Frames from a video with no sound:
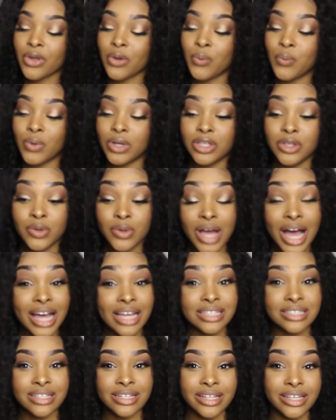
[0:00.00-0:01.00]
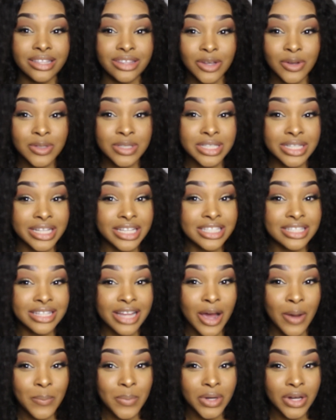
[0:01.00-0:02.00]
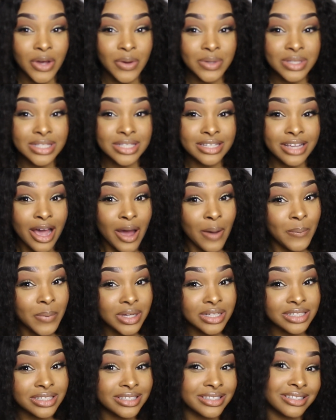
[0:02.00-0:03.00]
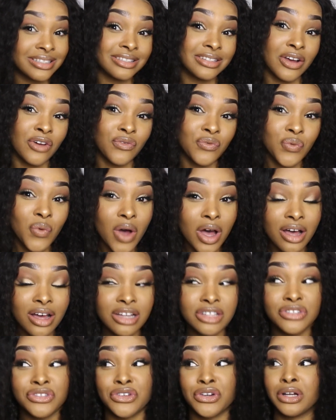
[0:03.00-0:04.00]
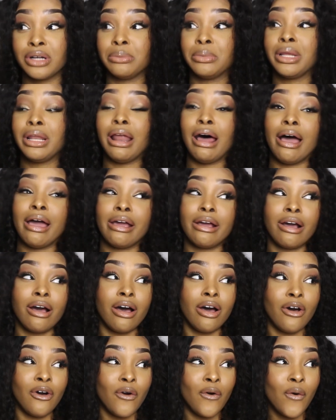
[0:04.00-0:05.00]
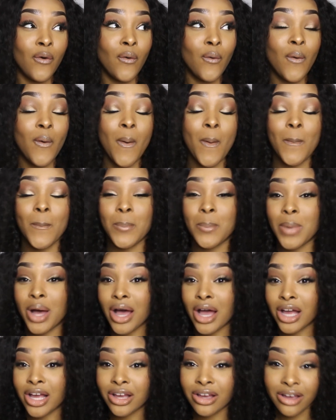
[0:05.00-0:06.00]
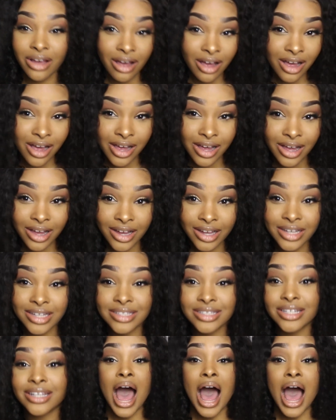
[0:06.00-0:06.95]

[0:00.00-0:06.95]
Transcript: when you guys click those links down below and see how much this stuff was, you're gonna be like, oh my god.